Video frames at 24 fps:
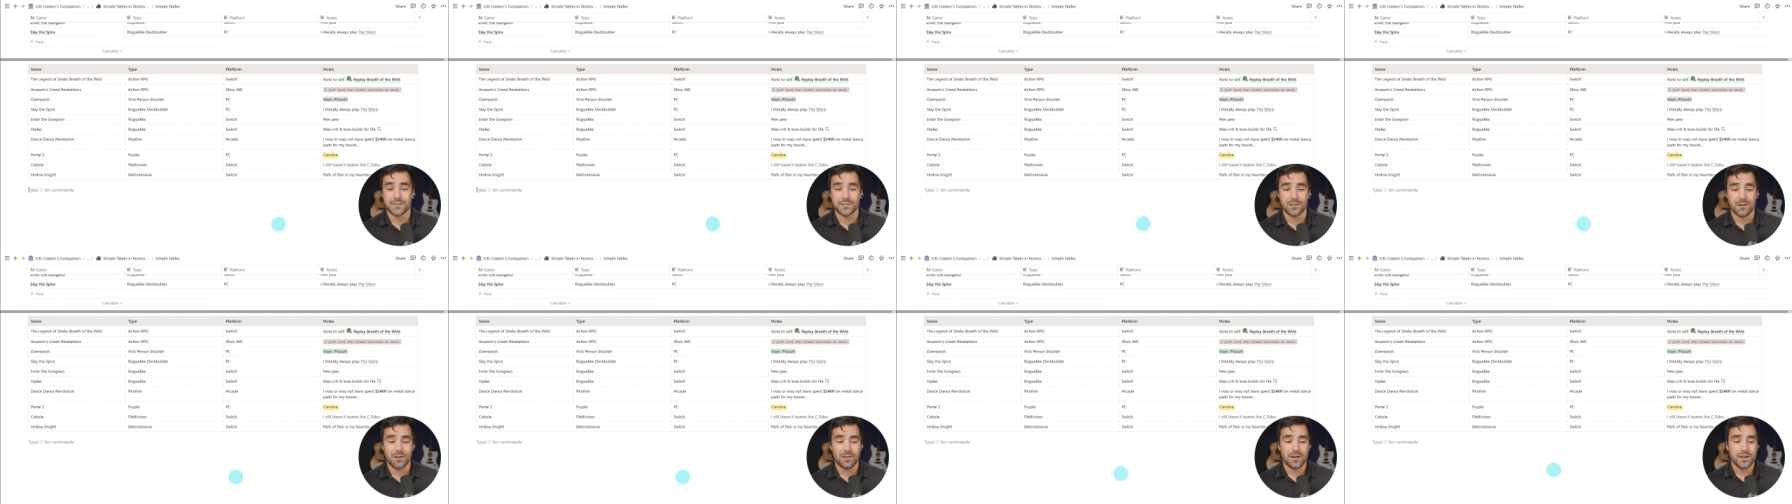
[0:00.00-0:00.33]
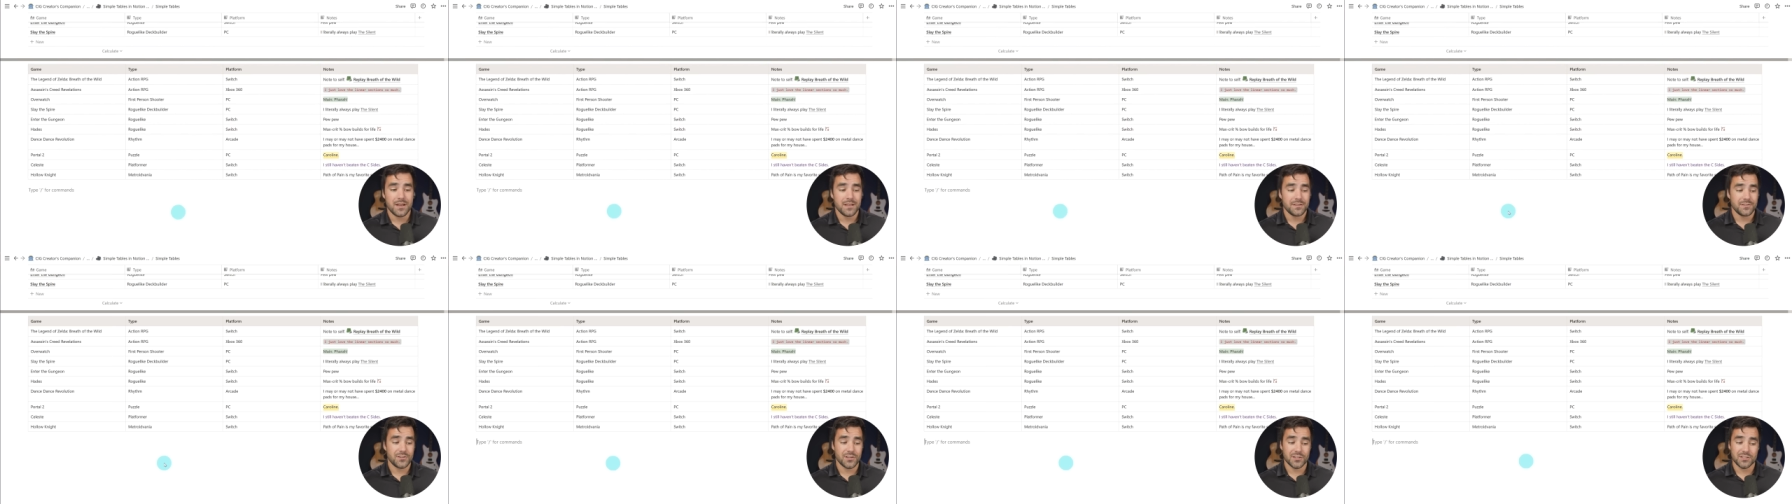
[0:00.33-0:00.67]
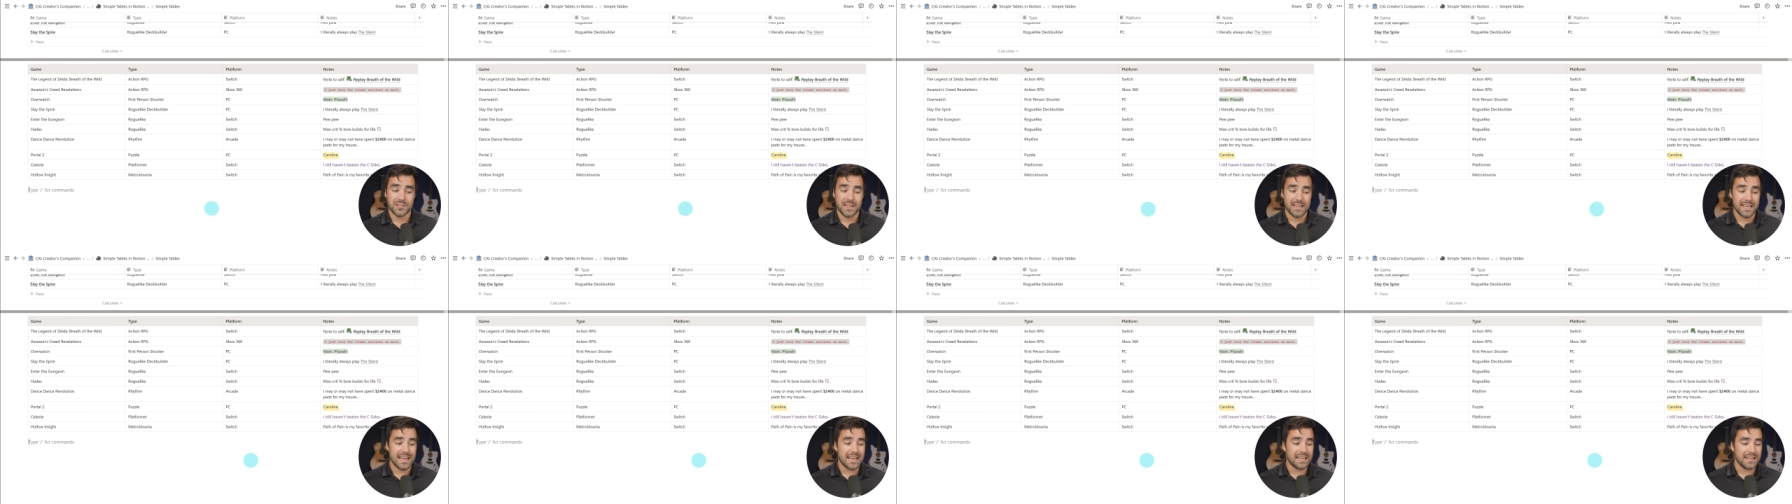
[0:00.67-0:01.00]
So
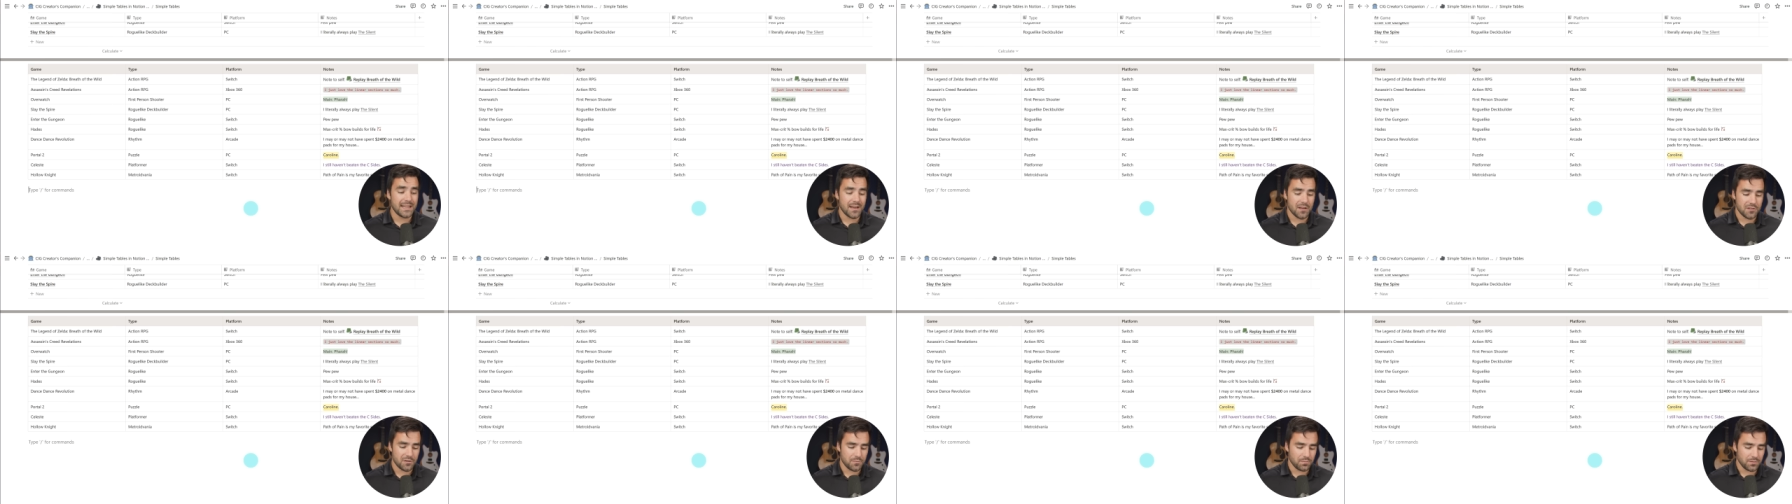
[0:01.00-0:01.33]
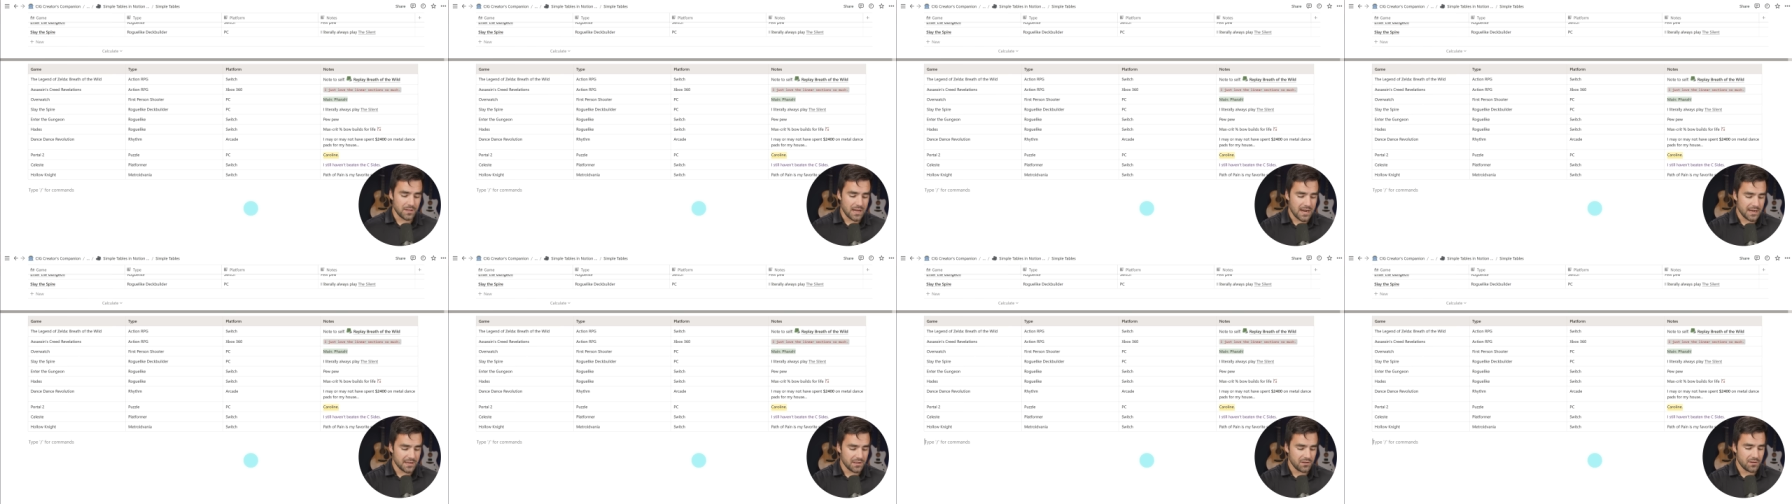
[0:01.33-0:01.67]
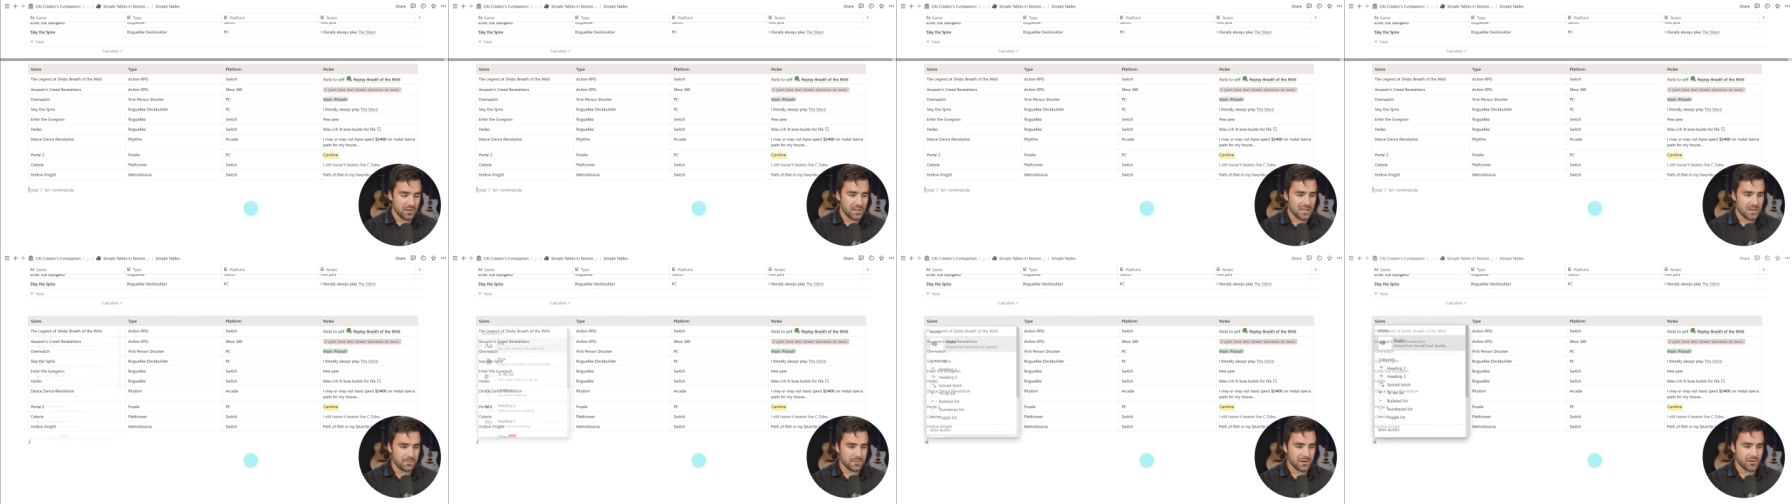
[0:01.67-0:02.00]
just like any other block, you
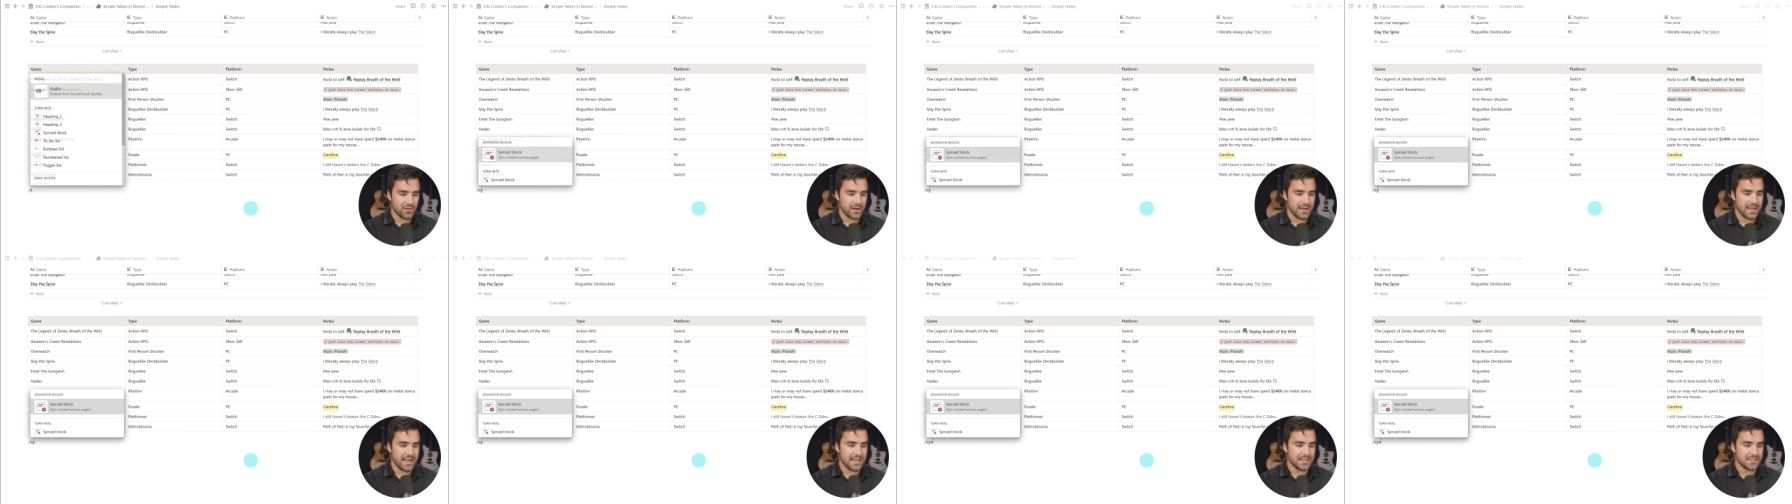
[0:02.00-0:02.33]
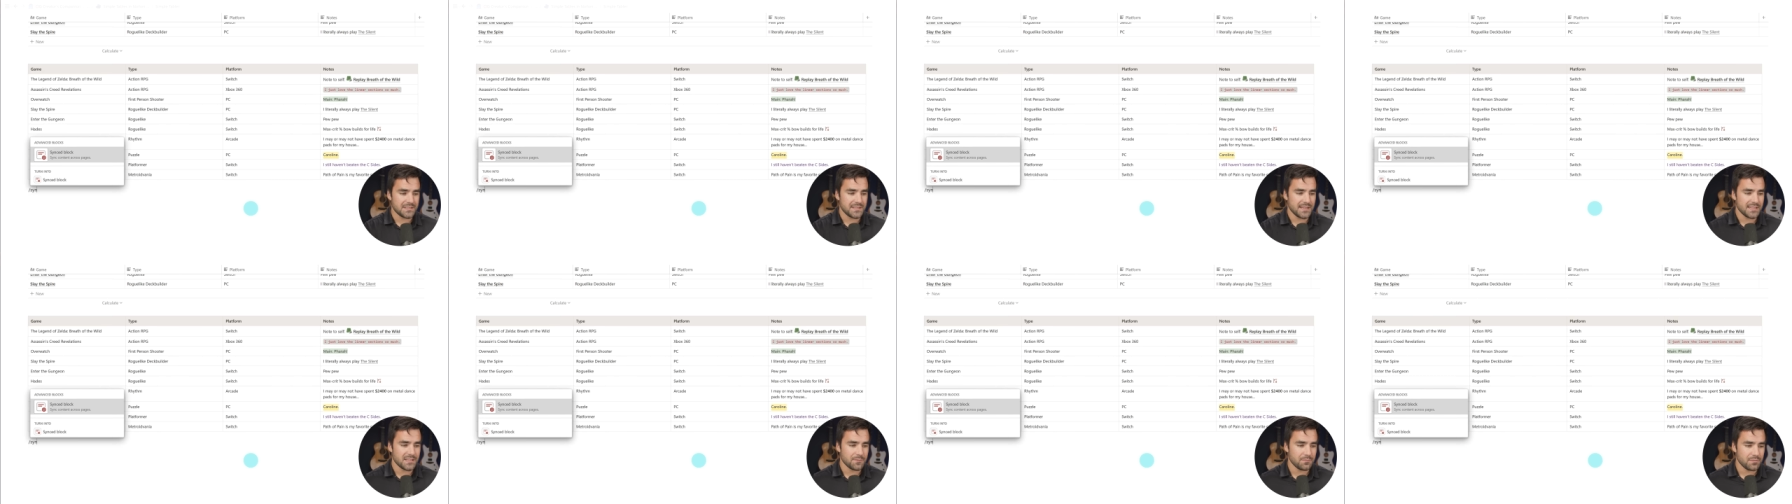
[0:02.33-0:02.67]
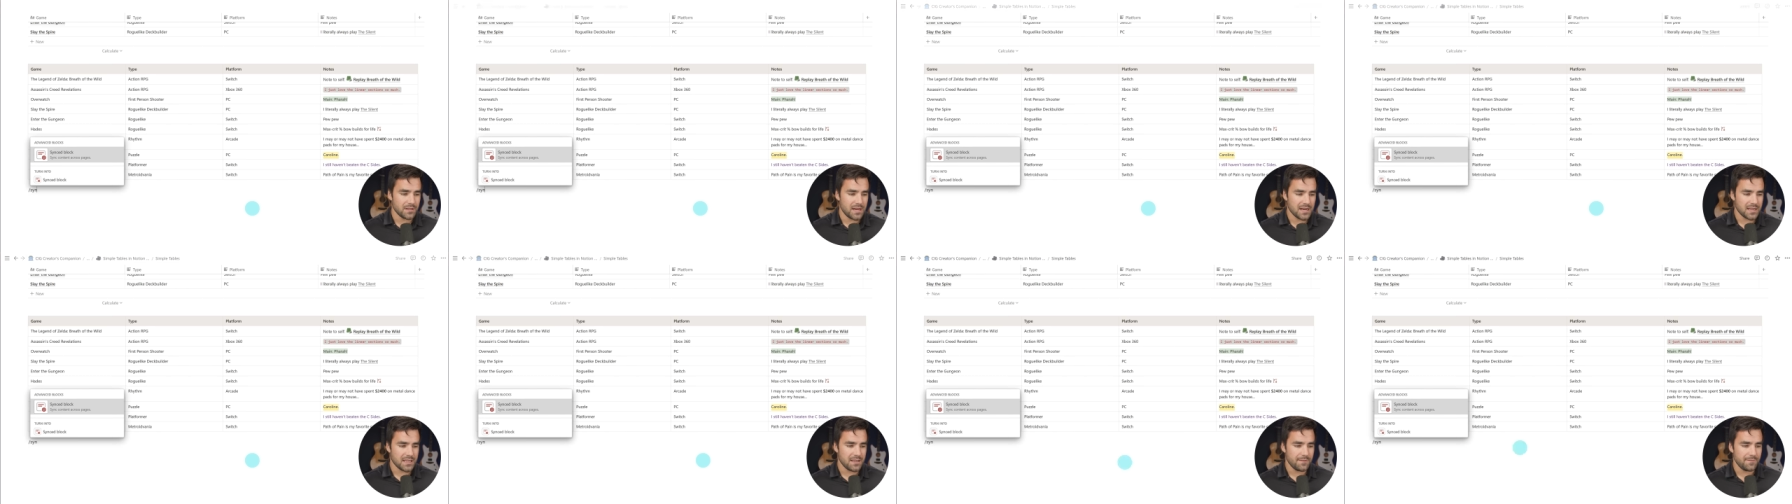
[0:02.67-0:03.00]
can come and create a synced
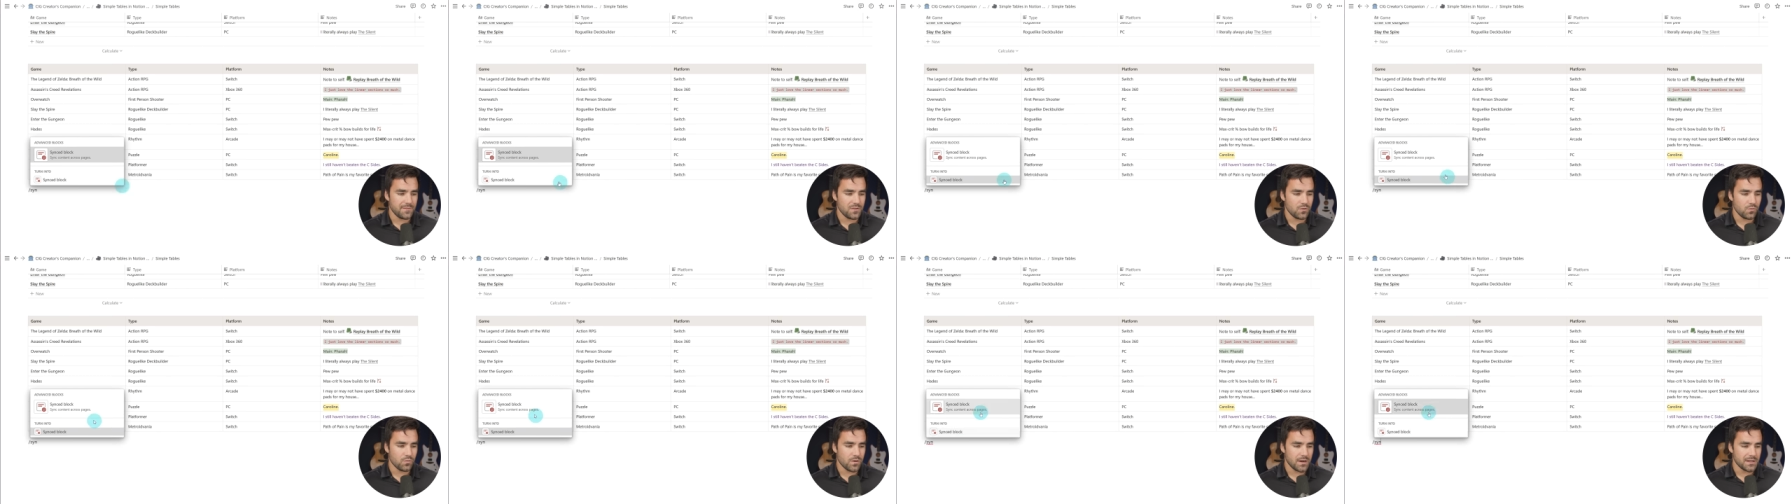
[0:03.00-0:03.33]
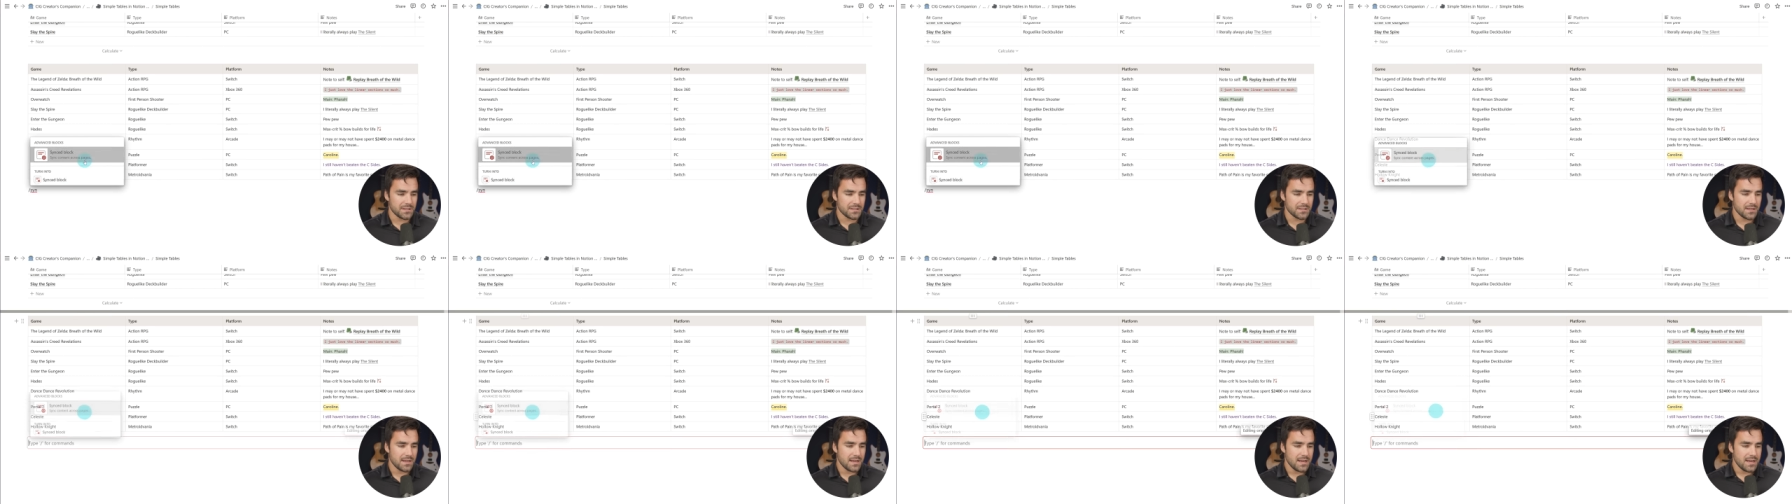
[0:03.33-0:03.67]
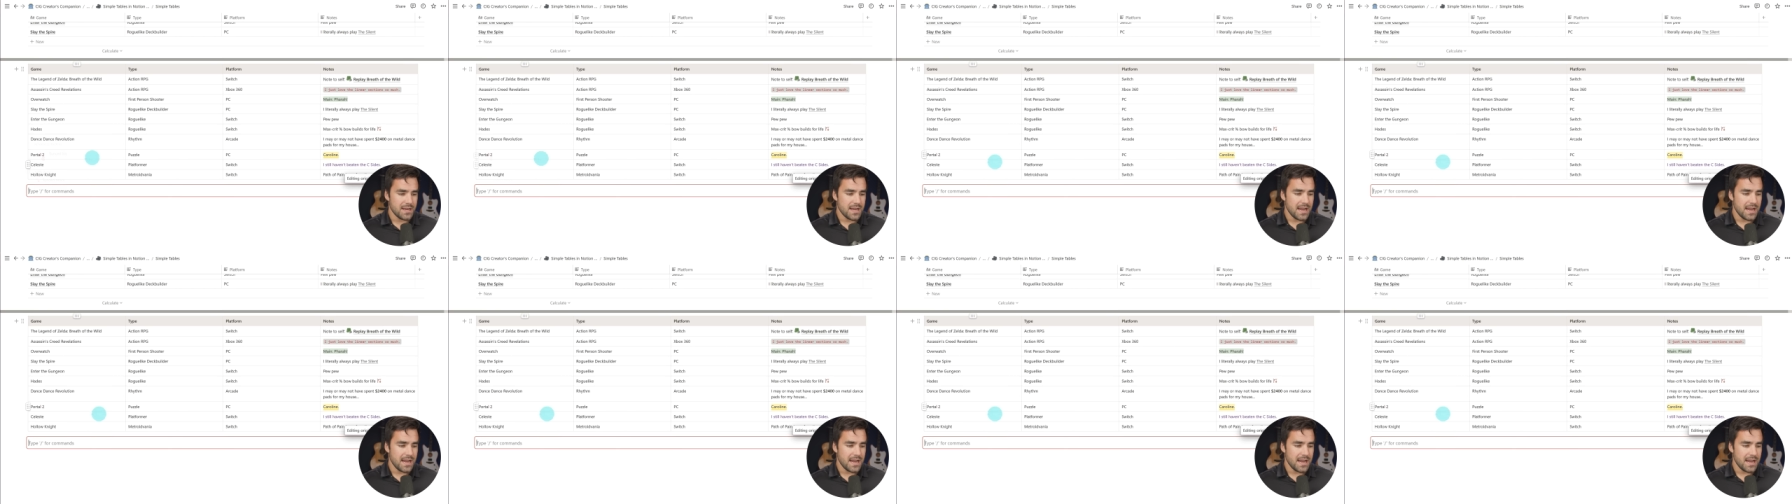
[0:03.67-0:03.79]
block if you want,